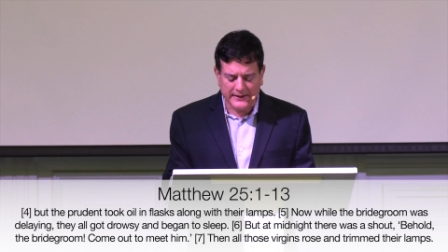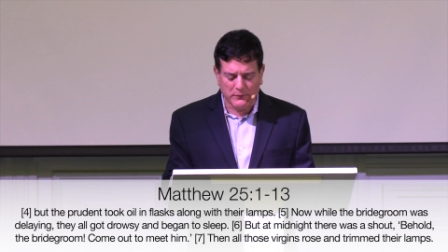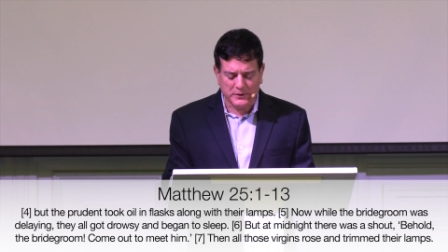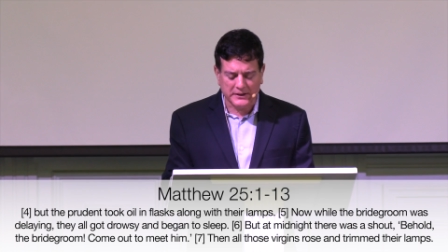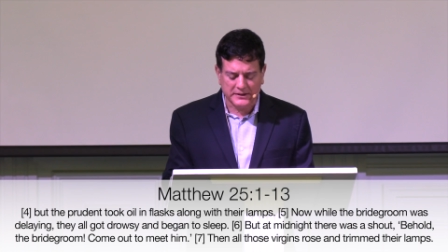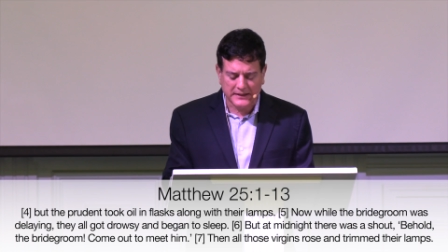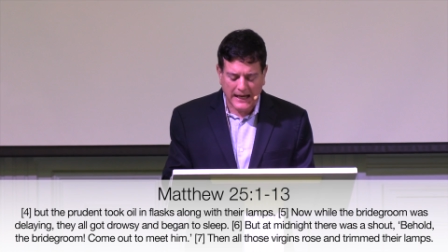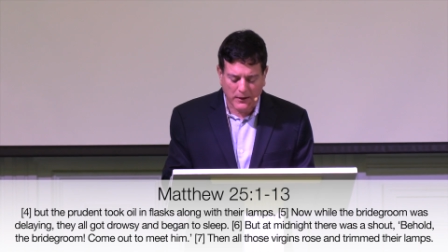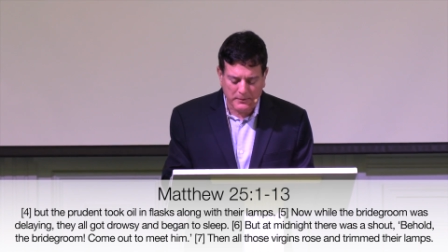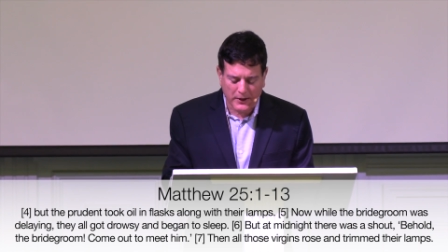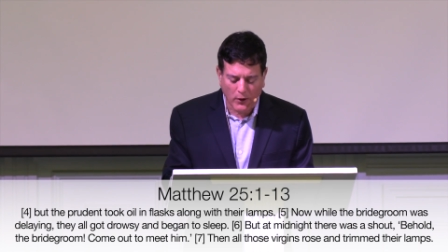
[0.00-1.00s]
there was a
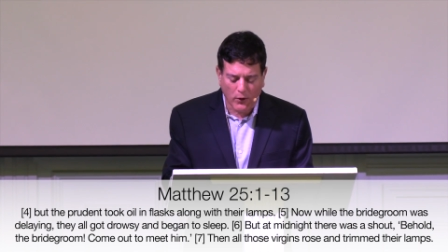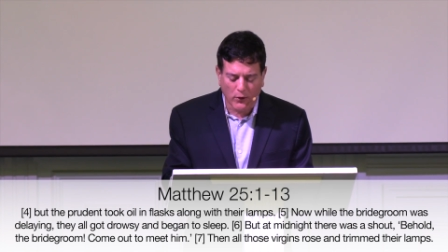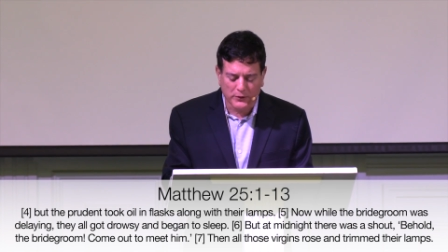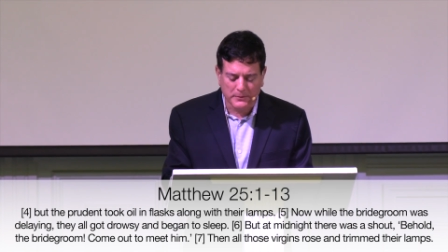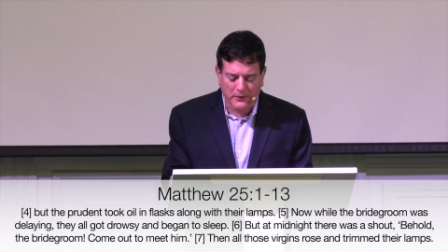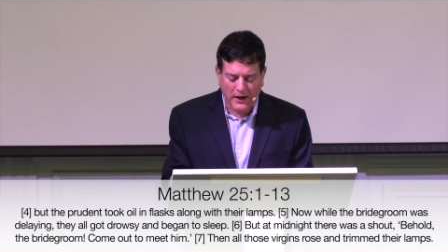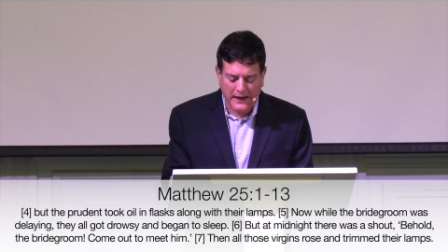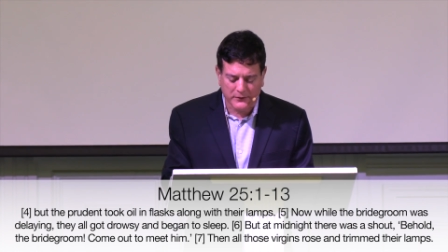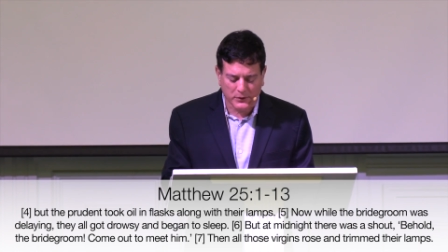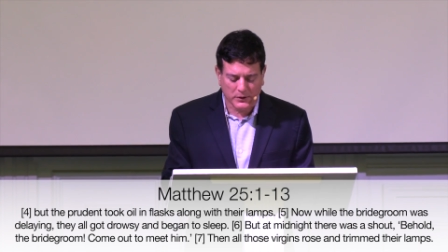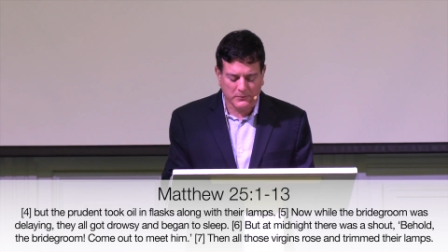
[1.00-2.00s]
shout, 'Behold the
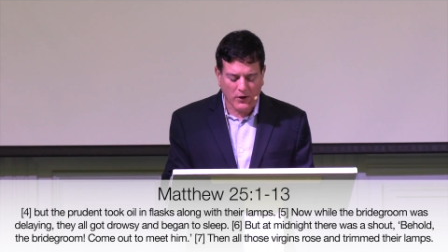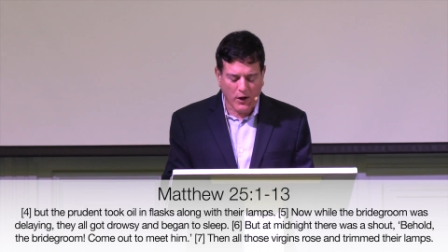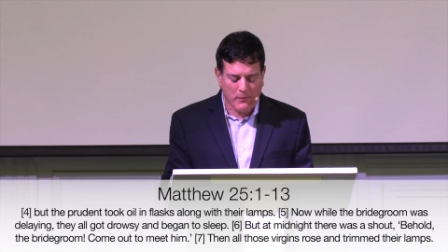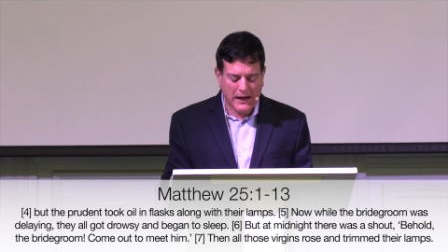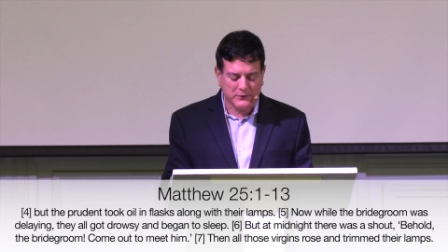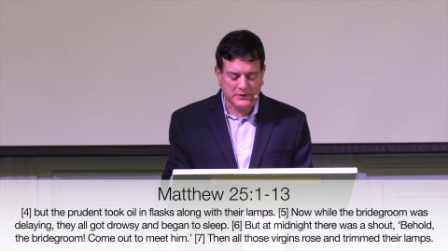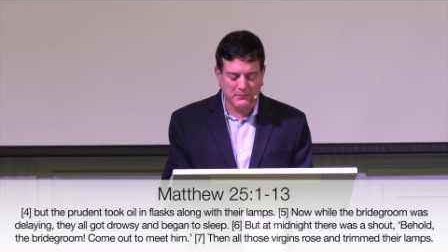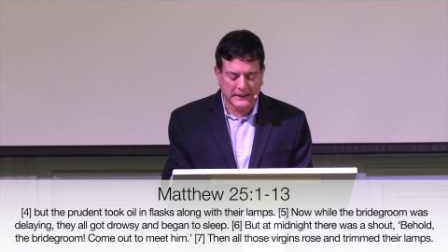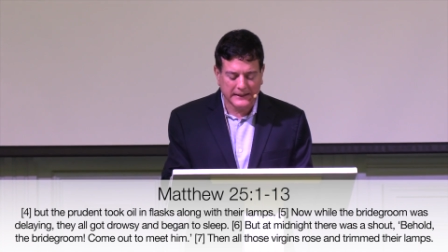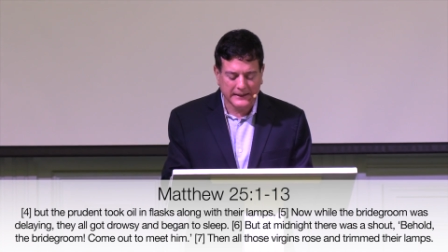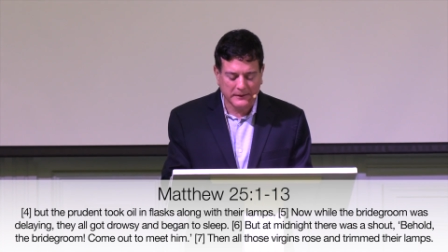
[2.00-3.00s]
bridegroom, come out to
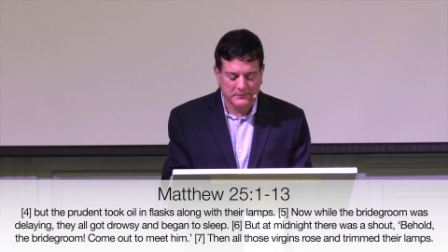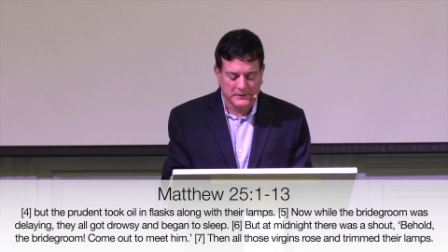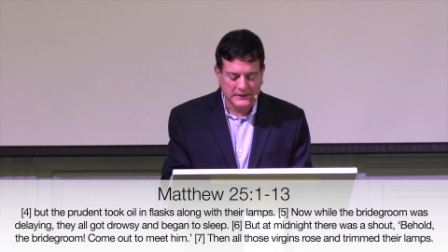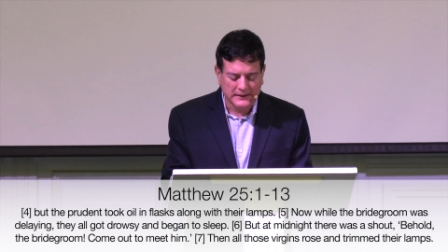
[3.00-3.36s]
meet him.'